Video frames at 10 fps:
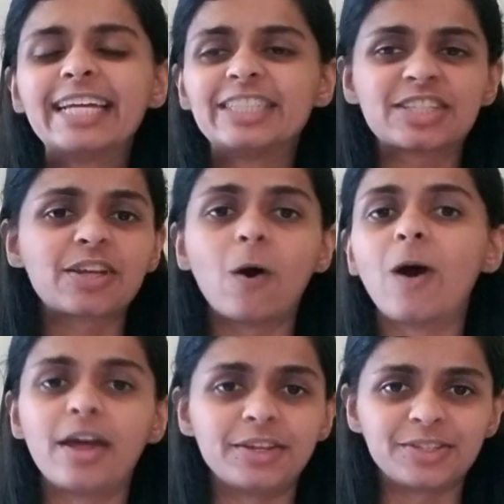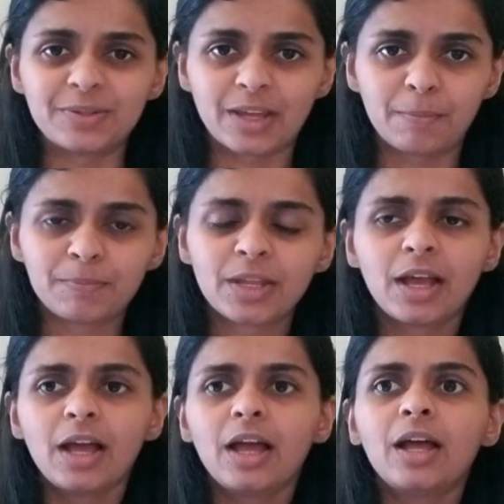Just go ahead and do them
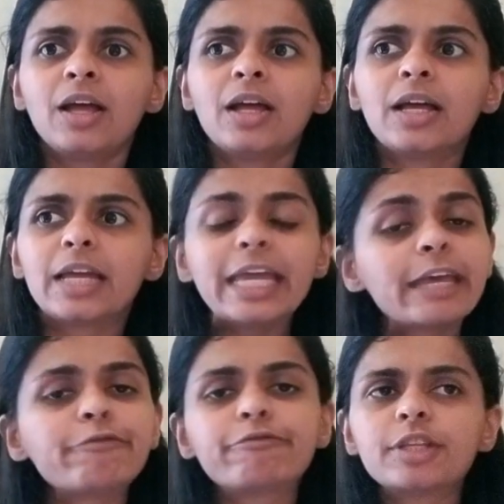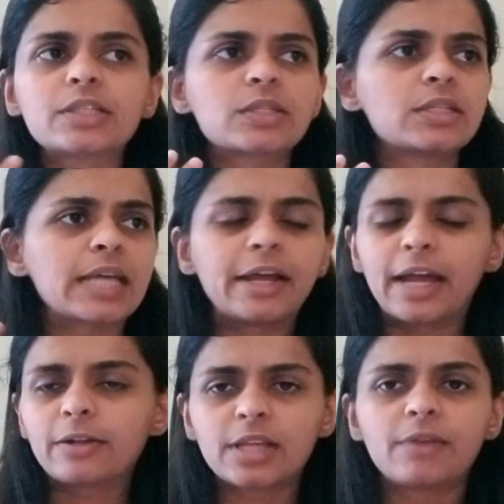if this is an
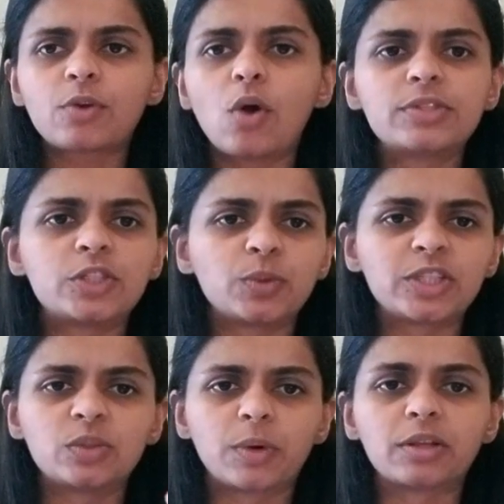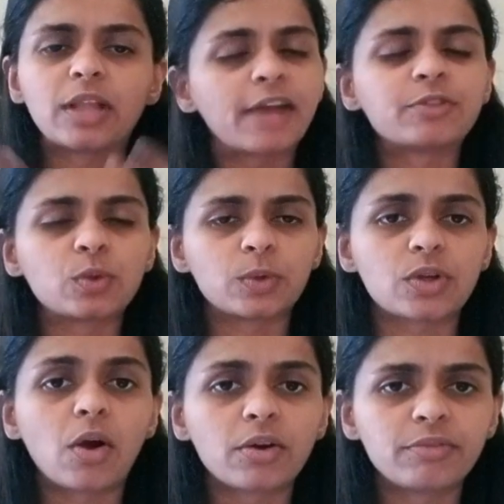outside of COVID situation where live tours
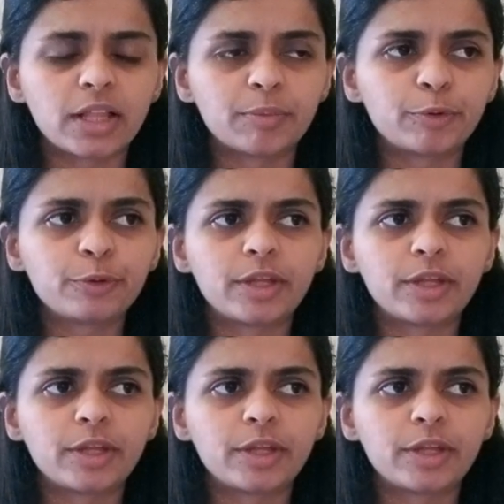are available,